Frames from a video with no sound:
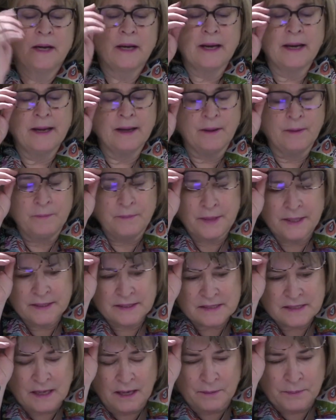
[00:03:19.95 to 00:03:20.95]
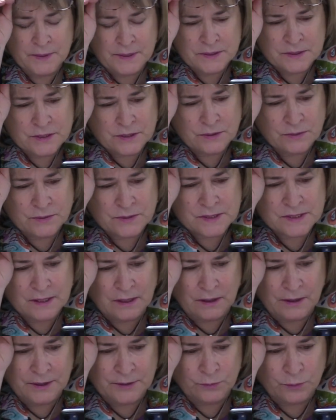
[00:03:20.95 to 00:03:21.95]
It's up in
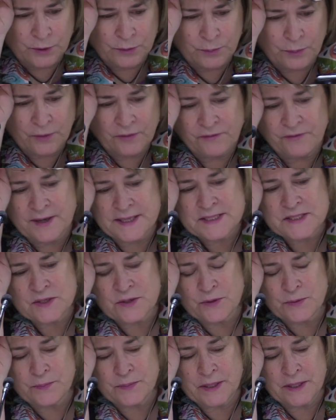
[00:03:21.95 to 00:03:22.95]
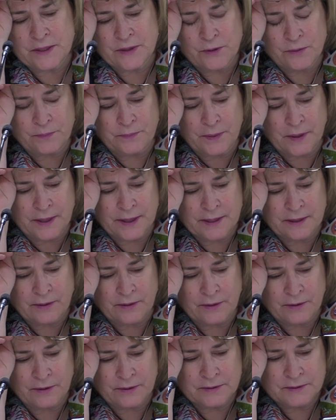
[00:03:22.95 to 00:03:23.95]
Tucson with Professor Peter
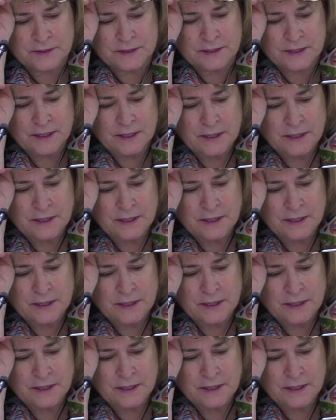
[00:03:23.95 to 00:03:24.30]
Beinart